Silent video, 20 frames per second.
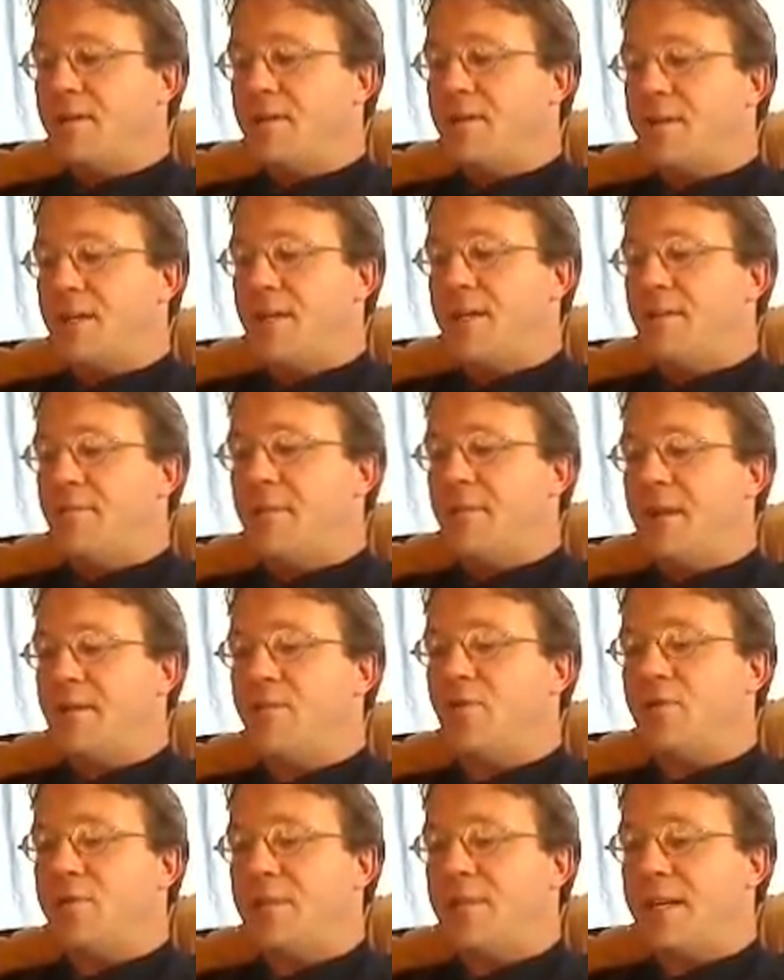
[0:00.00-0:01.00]
Sí,
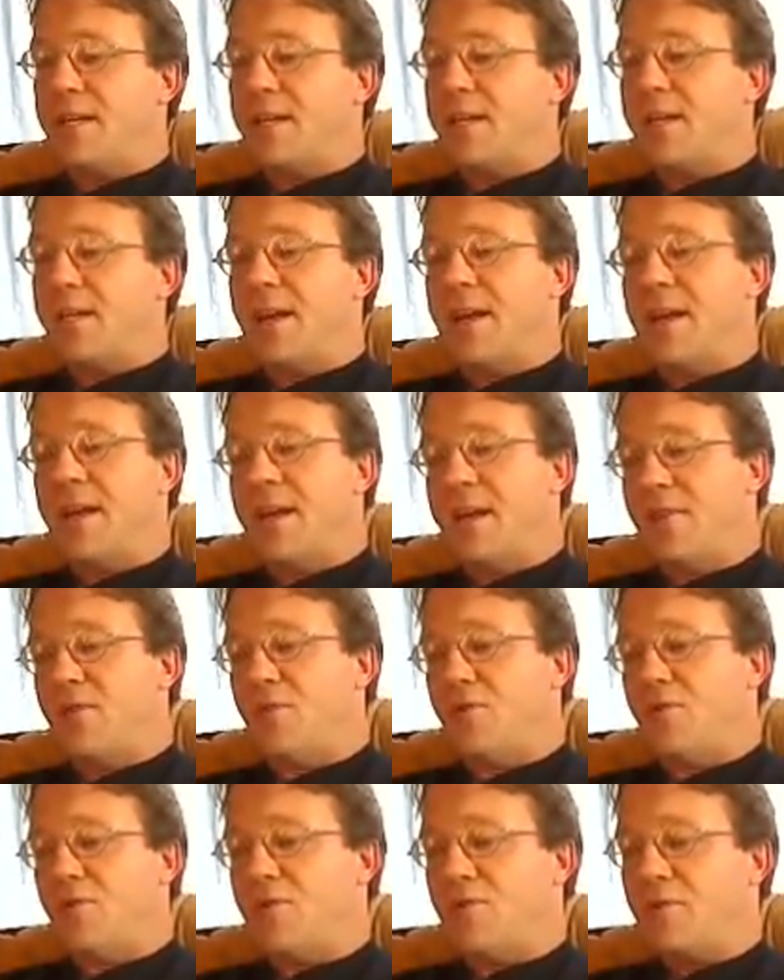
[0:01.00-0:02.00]
vivo cerca de
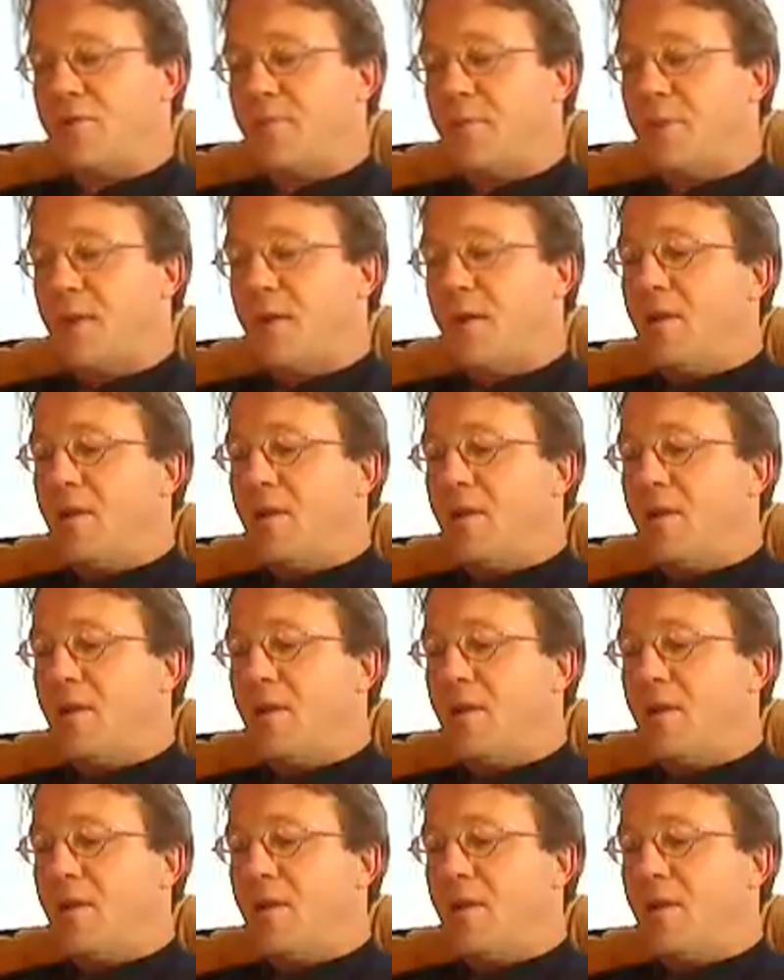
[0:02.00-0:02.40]
ellos.